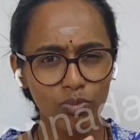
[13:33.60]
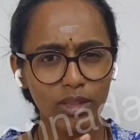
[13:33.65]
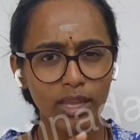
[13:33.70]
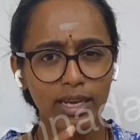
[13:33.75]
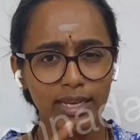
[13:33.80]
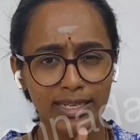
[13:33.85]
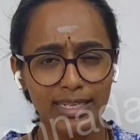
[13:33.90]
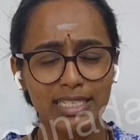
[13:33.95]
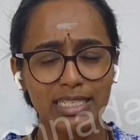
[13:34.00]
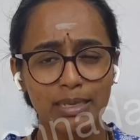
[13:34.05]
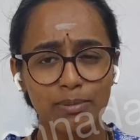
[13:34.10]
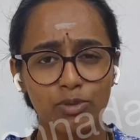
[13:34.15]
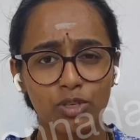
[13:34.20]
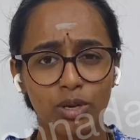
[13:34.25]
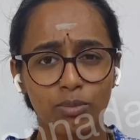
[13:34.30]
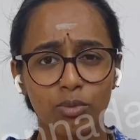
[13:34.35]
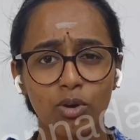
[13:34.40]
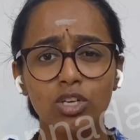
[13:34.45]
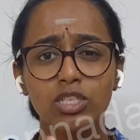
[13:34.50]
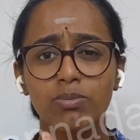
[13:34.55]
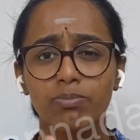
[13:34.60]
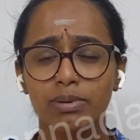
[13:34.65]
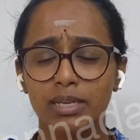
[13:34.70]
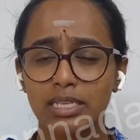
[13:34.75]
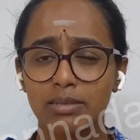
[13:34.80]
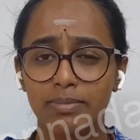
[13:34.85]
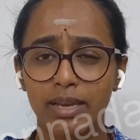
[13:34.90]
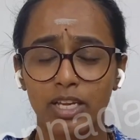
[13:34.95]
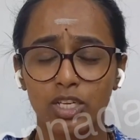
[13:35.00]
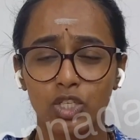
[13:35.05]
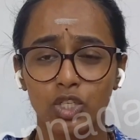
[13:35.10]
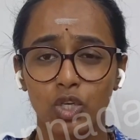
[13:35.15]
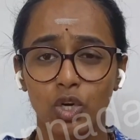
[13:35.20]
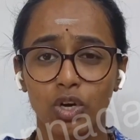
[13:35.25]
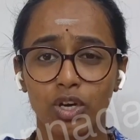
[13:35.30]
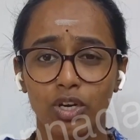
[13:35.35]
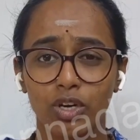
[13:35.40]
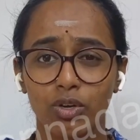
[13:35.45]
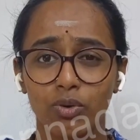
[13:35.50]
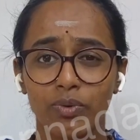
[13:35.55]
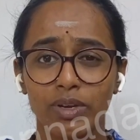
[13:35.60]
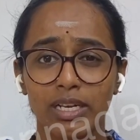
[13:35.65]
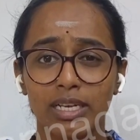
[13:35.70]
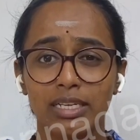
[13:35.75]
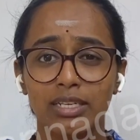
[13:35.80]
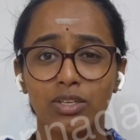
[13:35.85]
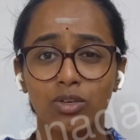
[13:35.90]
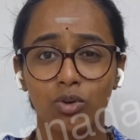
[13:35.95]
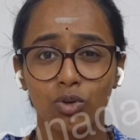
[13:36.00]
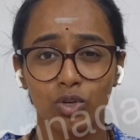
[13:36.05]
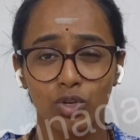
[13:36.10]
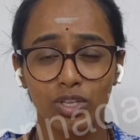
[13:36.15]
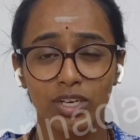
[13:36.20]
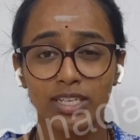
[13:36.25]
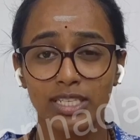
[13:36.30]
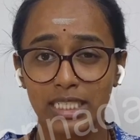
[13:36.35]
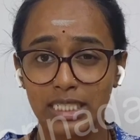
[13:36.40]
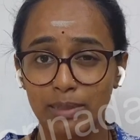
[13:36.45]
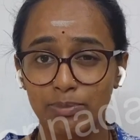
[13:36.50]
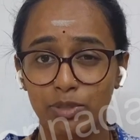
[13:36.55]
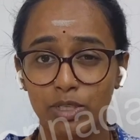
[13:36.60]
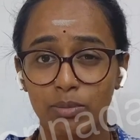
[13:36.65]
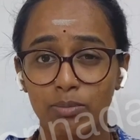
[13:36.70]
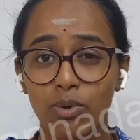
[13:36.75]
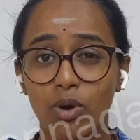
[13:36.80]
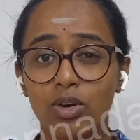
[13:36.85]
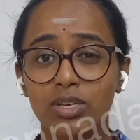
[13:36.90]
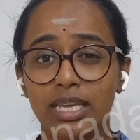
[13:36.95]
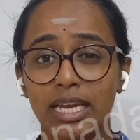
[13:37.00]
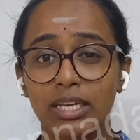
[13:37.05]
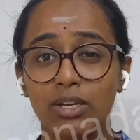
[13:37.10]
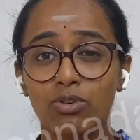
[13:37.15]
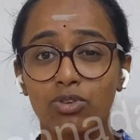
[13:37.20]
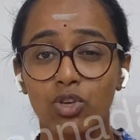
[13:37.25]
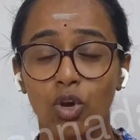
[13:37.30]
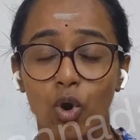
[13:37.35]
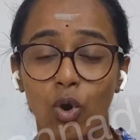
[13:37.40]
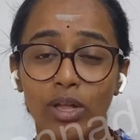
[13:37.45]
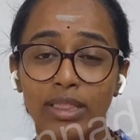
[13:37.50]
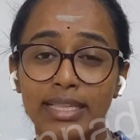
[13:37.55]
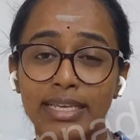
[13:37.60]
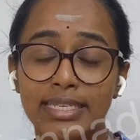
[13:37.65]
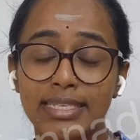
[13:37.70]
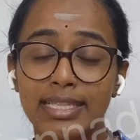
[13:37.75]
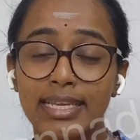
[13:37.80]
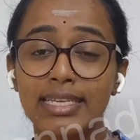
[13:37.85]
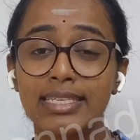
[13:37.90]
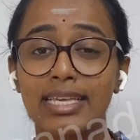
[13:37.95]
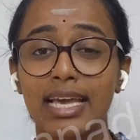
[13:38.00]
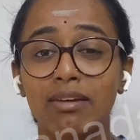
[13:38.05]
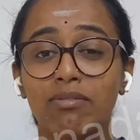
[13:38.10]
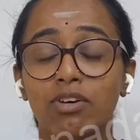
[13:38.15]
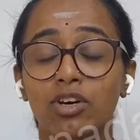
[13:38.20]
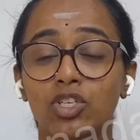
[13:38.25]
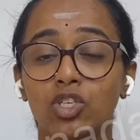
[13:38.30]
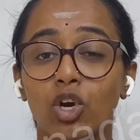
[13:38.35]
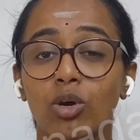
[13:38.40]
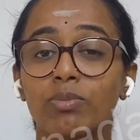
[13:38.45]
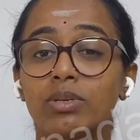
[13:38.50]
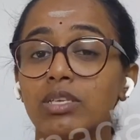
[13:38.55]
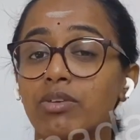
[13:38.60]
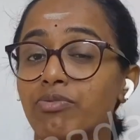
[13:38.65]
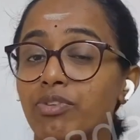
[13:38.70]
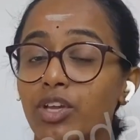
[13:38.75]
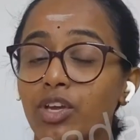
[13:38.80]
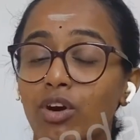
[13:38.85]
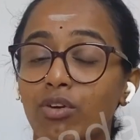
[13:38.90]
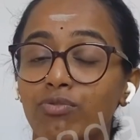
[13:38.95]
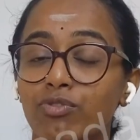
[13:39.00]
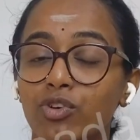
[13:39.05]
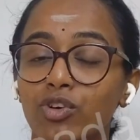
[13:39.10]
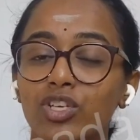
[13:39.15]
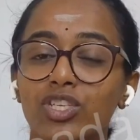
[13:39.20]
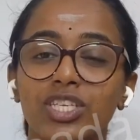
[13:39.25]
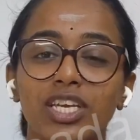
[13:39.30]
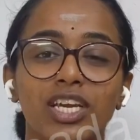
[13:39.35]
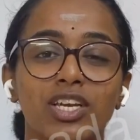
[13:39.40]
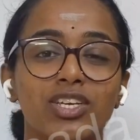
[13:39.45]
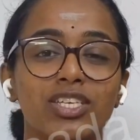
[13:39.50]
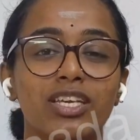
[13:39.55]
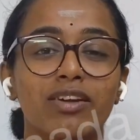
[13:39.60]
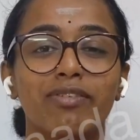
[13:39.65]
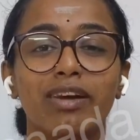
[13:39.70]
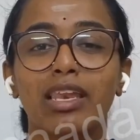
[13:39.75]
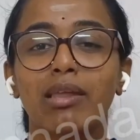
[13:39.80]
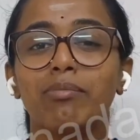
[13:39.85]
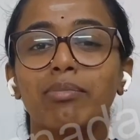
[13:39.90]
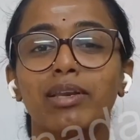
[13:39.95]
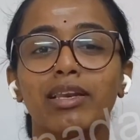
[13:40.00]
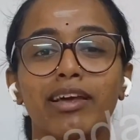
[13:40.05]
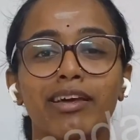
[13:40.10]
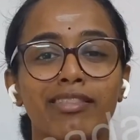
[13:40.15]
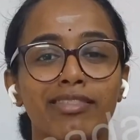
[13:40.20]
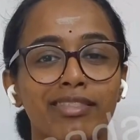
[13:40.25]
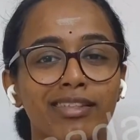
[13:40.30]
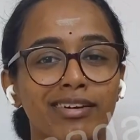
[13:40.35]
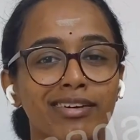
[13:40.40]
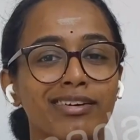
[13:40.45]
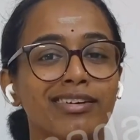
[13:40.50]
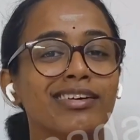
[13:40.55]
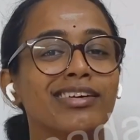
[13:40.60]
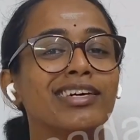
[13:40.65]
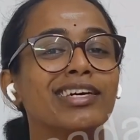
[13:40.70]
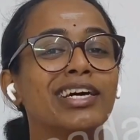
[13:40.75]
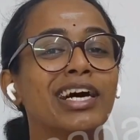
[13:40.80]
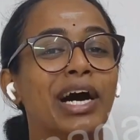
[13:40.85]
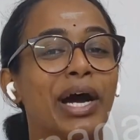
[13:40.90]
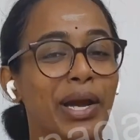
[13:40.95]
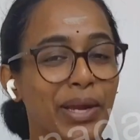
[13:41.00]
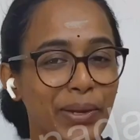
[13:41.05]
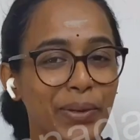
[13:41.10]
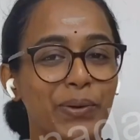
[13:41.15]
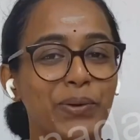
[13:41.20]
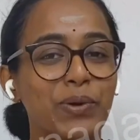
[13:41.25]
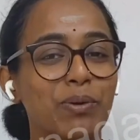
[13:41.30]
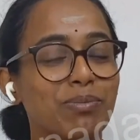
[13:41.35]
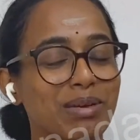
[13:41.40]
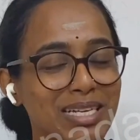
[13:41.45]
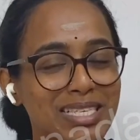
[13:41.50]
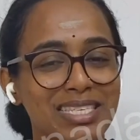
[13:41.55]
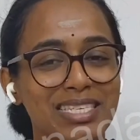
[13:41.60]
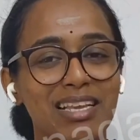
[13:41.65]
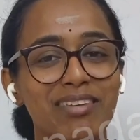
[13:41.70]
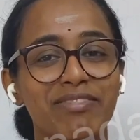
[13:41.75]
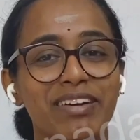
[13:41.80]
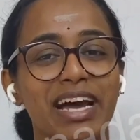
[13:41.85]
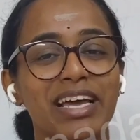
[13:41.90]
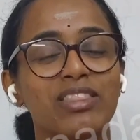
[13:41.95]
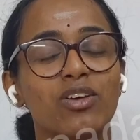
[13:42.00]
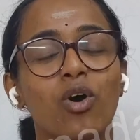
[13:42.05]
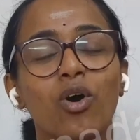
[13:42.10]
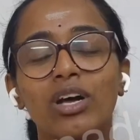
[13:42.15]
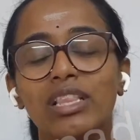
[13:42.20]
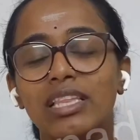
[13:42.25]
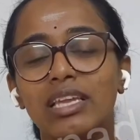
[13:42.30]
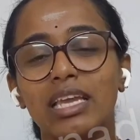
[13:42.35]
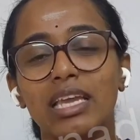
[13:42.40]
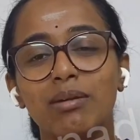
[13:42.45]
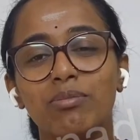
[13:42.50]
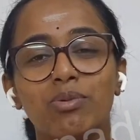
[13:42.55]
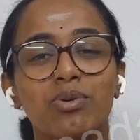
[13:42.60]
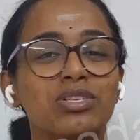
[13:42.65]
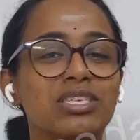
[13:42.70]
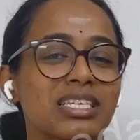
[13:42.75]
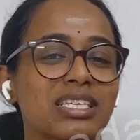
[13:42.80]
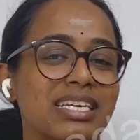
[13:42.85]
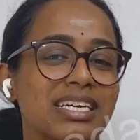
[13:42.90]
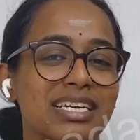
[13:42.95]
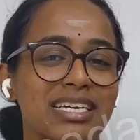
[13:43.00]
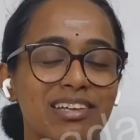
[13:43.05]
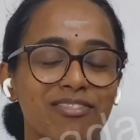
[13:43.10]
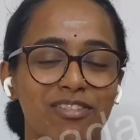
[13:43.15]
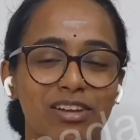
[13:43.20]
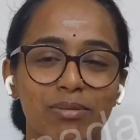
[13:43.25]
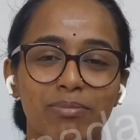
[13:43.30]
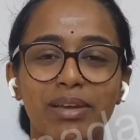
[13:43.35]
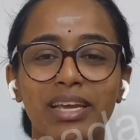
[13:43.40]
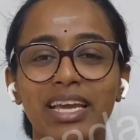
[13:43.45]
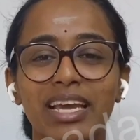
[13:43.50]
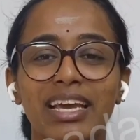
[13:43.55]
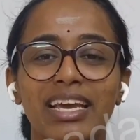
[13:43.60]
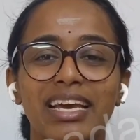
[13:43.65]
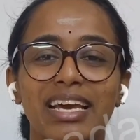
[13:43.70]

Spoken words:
description box. Please make sure you will go to the description box and use all these links. Workshop is a free of cost. It is available in the YouTube itself, and all the ebooks, it will be,